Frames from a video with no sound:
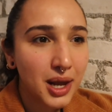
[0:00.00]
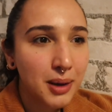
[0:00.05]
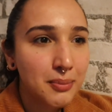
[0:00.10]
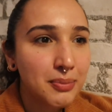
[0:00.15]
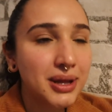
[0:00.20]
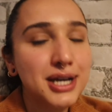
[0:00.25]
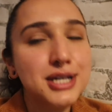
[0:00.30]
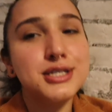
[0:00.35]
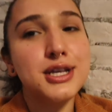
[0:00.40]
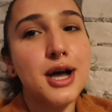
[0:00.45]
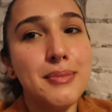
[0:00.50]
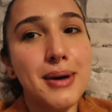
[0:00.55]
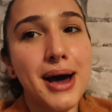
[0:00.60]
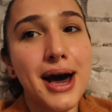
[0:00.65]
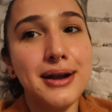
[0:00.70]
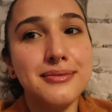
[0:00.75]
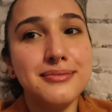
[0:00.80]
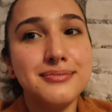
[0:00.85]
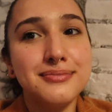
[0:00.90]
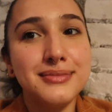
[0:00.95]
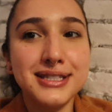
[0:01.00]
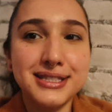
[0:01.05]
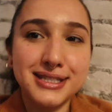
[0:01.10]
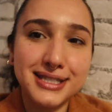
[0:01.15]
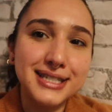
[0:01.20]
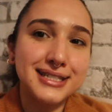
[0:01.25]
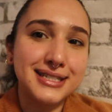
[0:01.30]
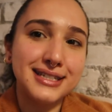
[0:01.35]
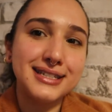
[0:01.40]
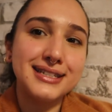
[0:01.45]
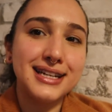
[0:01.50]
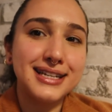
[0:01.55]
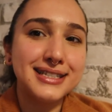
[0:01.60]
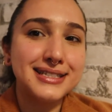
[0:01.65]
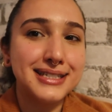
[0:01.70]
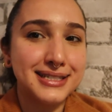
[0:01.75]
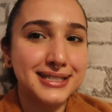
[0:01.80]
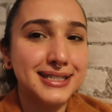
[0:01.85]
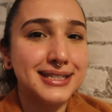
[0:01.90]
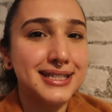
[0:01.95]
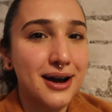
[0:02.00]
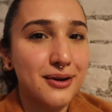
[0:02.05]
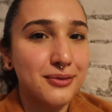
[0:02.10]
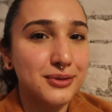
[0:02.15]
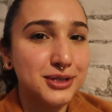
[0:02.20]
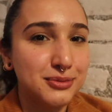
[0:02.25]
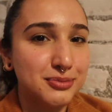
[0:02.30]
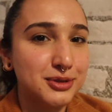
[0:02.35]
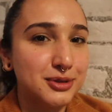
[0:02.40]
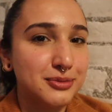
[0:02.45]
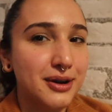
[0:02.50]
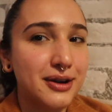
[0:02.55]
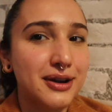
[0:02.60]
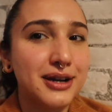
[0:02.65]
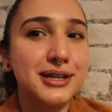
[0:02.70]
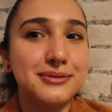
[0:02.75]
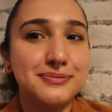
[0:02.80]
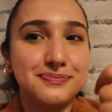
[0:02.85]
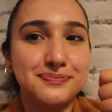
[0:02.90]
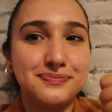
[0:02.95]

But like it's not bad. It's decent. It's decent now with the blueberry.